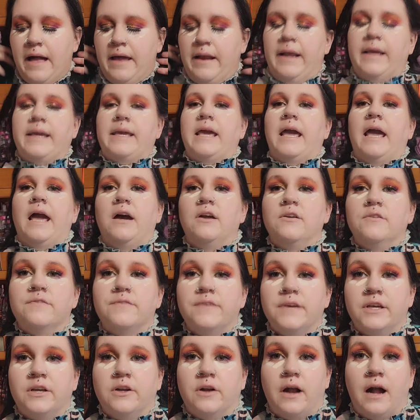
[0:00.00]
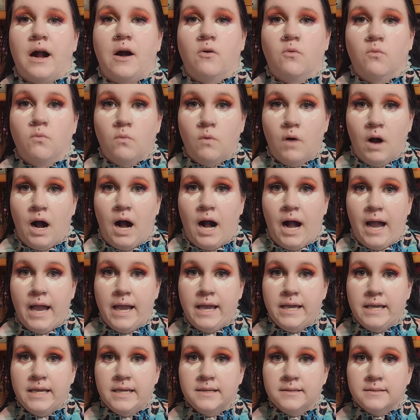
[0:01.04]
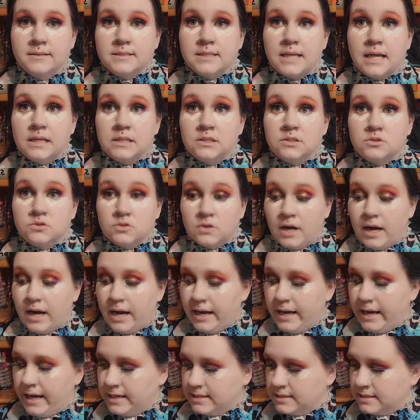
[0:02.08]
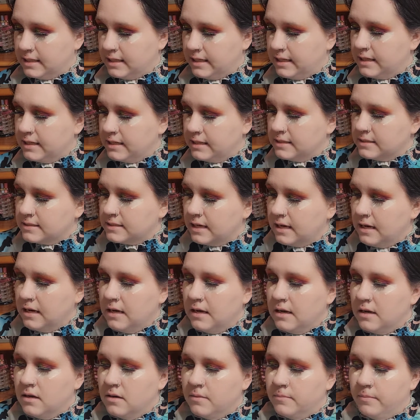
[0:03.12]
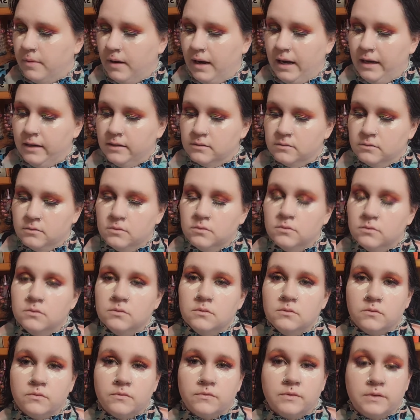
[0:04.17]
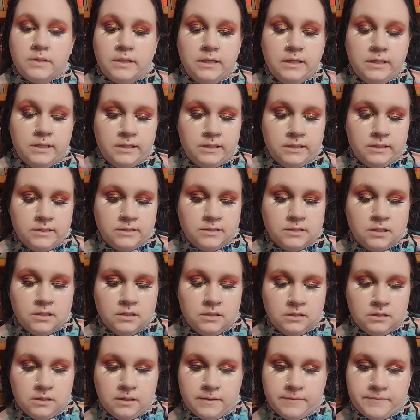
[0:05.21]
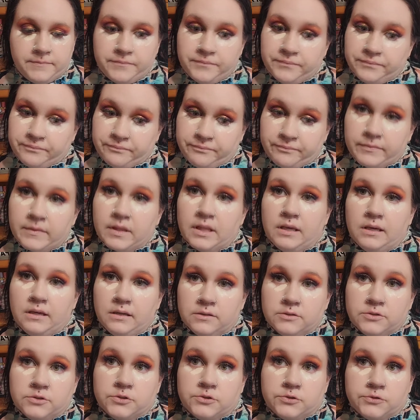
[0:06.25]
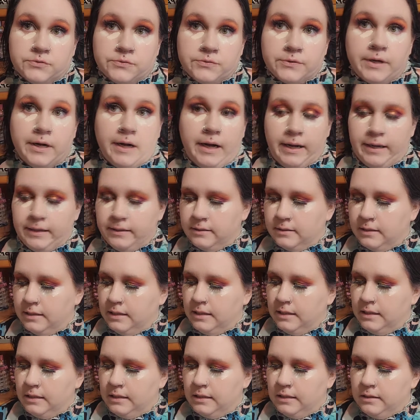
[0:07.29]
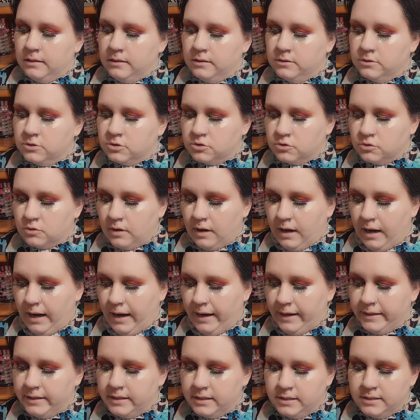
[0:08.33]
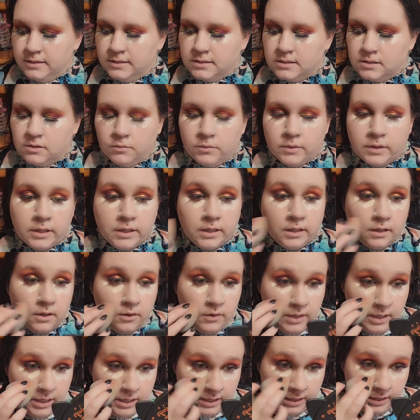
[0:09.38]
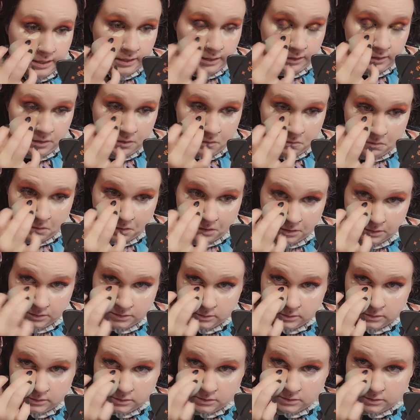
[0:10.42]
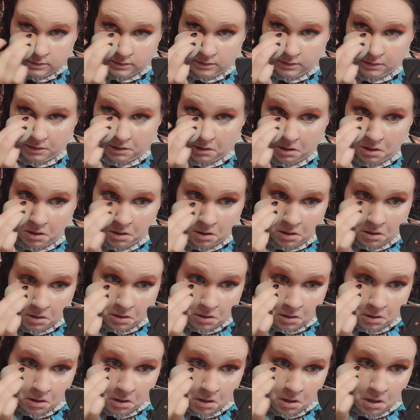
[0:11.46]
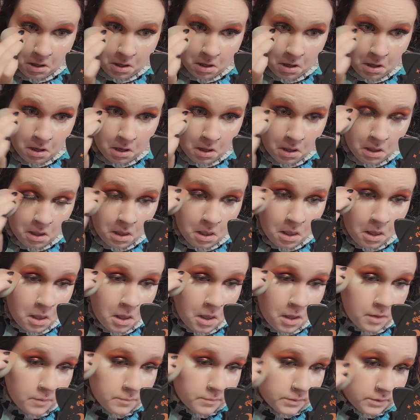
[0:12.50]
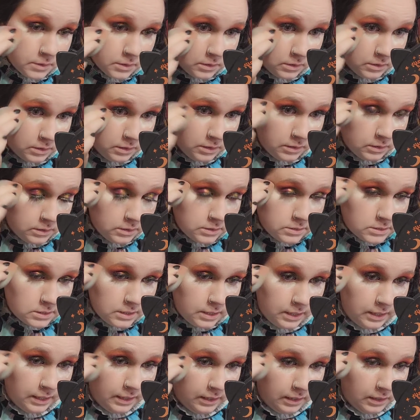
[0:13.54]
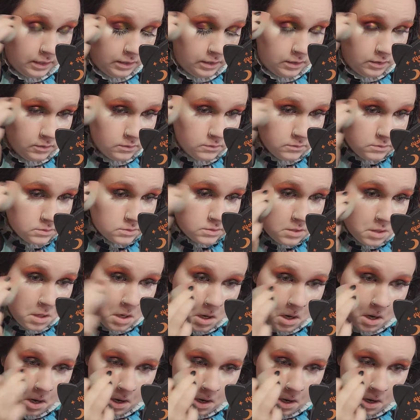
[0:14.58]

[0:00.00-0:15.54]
and I can't figure out why it's as dry as it is, but oof, it is dry. It is dry. So we're going to go ahead and we're going to start blending this out.